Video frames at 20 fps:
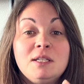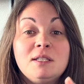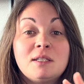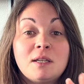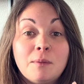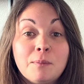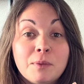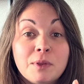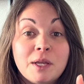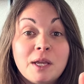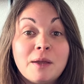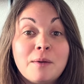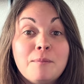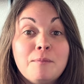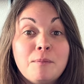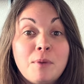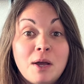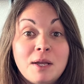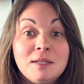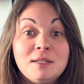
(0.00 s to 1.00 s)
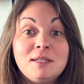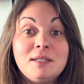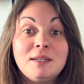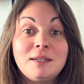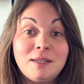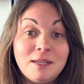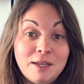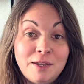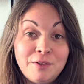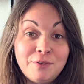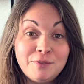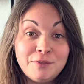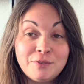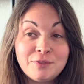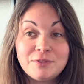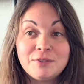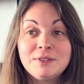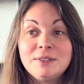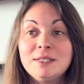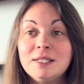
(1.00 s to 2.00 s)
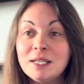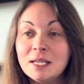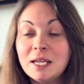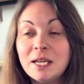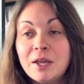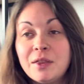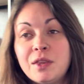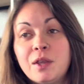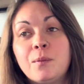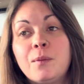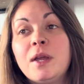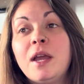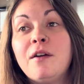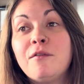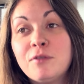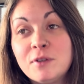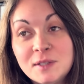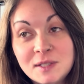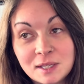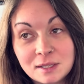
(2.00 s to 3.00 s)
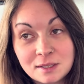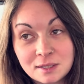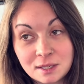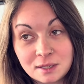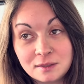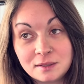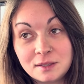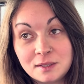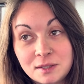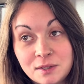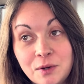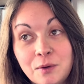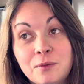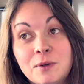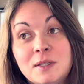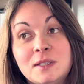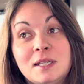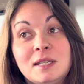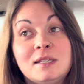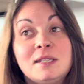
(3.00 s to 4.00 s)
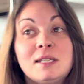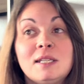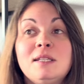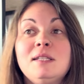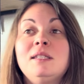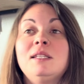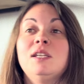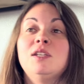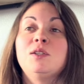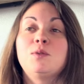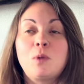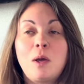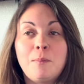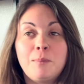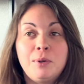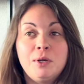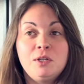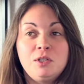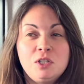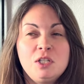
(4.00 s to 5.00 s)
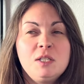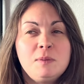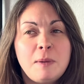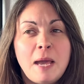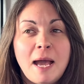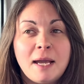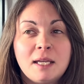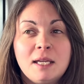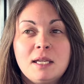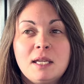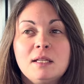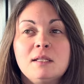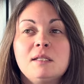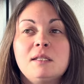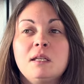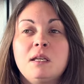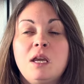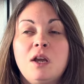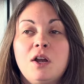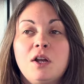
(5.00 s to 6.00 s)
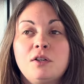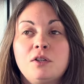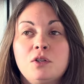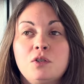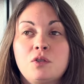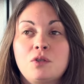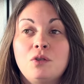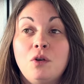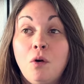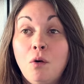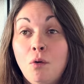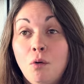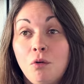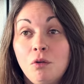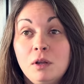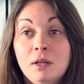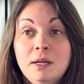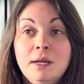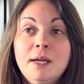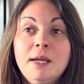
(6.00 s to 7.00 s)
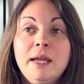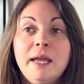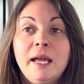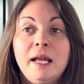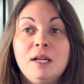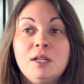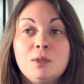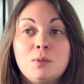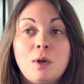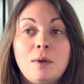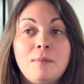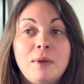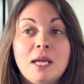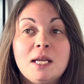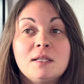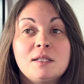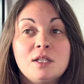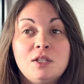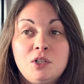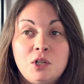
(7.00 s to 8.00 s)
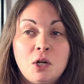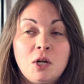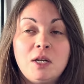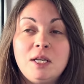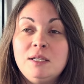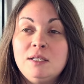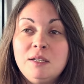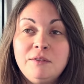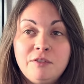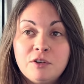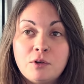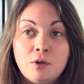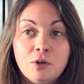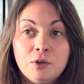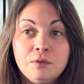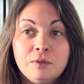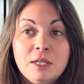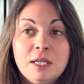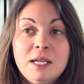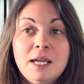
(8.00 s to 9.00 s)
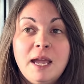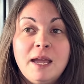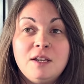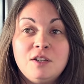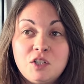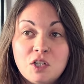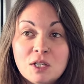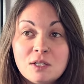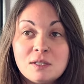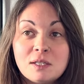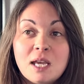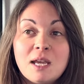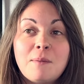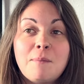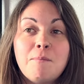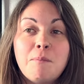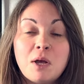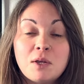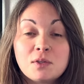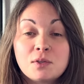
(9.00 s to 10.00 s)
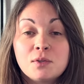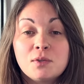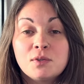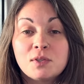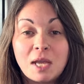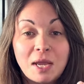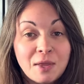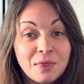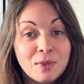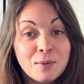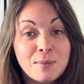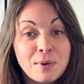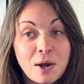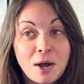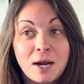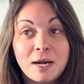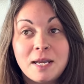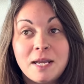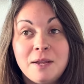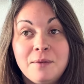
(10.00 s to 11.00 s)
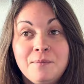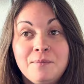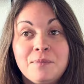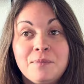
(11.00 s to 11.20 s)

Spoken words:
something must give. Then we have resistance. Resistance is what pushes back against the character's goal. It is what makes the journey difficult. And just like muscles in the body,